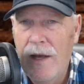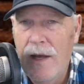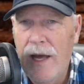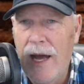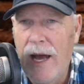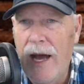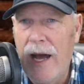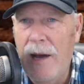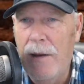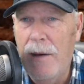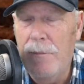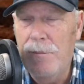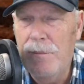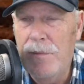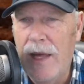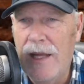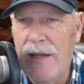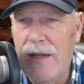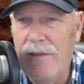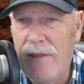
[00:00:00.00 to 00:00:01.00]

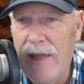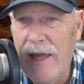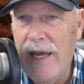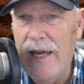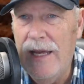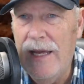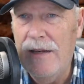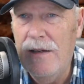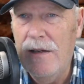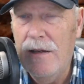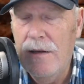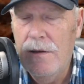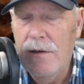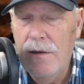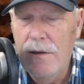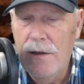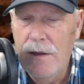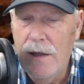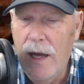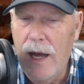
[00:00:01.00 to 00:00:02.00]
And then
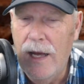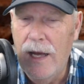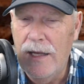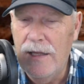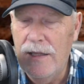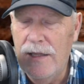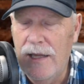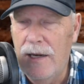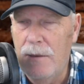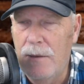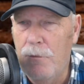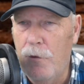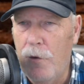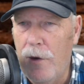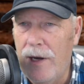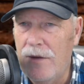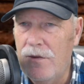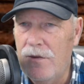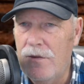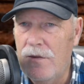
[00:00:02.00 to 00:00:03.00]
you let them
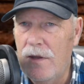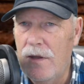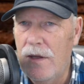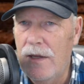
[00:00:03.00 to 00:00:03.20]
rest,